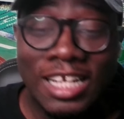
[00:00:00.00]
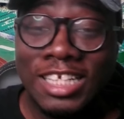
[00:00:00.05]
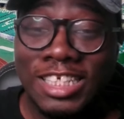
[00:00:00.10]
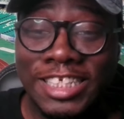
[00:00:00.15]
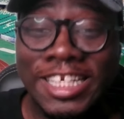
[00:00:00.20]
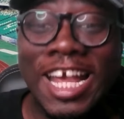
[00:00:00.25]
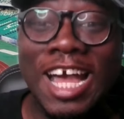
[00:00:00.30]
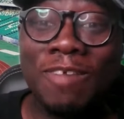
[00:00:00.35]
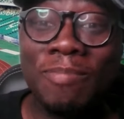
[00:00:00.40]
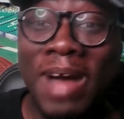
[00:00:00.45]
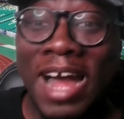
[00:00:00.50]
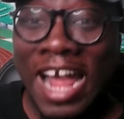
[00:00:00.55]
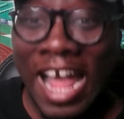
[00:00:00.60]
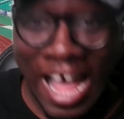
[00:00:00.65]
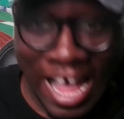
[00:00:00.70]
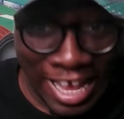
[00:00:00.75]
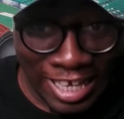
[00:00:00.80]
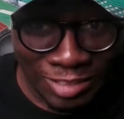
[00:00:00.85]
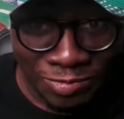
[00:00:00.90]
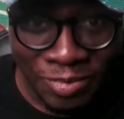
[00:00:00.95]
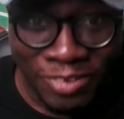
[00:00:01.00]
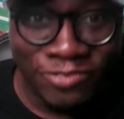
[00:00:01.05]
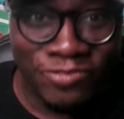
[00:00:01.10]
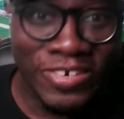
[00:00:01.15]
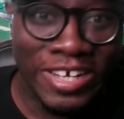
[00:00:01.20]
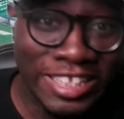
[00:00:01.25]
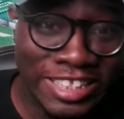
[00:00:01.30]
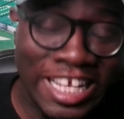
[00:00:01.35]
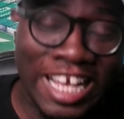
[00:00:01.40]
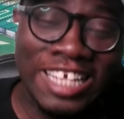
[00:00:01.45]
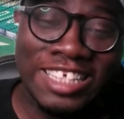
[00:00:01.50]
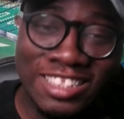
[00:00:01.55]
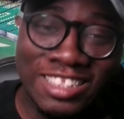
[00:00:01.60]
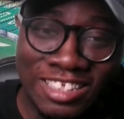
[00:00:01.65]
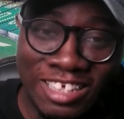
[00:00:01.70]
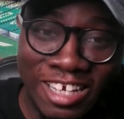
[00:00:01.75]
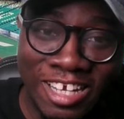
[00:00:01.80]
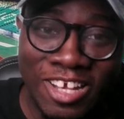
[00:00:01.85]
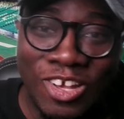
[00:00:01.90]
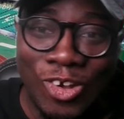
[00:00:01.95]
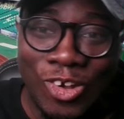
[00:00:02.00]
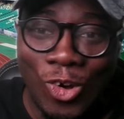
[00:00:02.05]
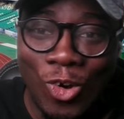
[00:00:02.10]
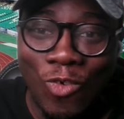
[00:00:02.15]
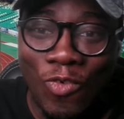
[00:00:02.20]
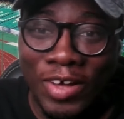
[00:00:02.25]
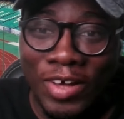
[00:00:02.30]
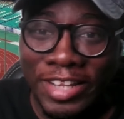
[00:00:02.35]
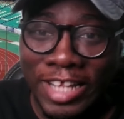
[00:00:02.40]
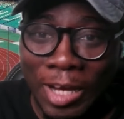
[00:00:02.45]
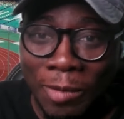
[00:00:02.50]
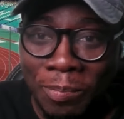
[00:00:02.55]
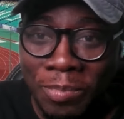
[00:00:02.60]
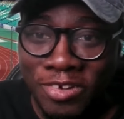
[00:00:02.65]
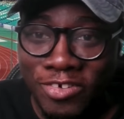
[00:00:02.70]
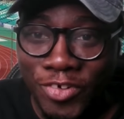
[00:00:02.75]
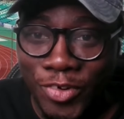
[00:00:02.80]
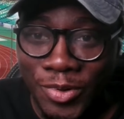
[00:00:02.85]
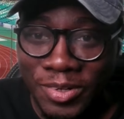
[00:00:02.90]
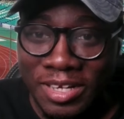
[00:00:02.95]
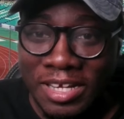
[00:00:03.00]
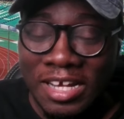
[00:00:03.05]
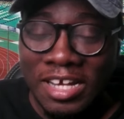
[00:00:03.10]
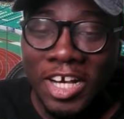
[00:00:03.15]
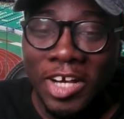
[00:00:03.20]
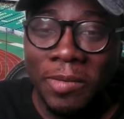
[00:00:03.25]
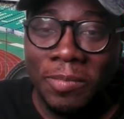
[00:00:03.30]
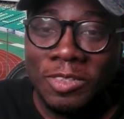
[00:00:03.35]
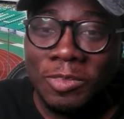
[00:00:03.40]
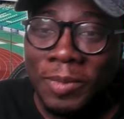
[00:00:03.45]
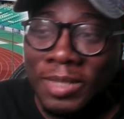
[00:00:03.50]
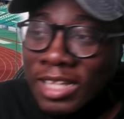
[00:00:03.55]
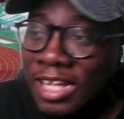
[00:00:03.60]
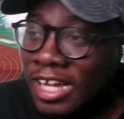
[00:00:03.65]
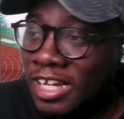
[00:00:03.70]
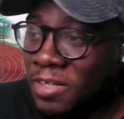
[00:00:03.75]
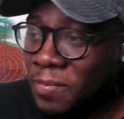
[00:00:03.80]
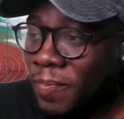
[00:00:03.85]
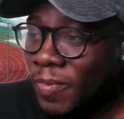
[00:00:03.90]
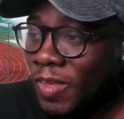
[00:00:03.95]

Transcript: Chiamaka has been fantastic over that period. Smith, like,